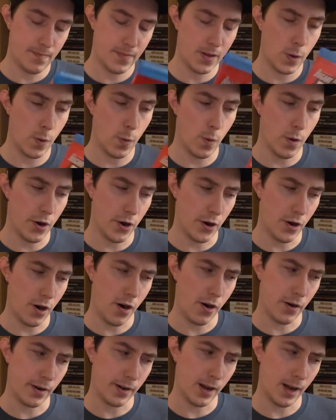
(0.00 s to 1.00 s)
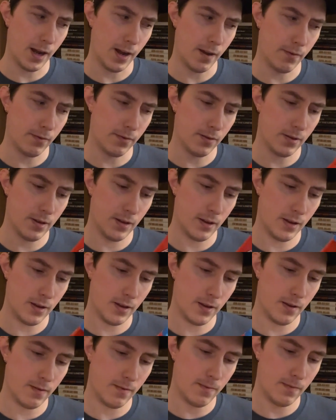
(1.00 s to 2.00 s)
Warner Archive
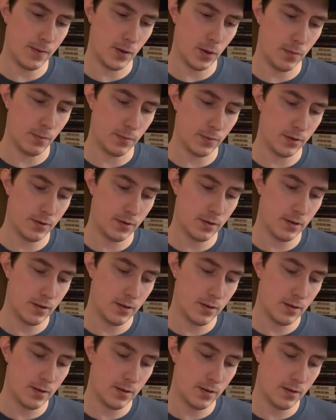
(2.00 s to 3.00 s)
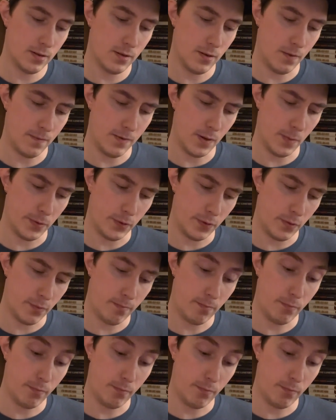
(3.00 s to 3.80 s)
films, or films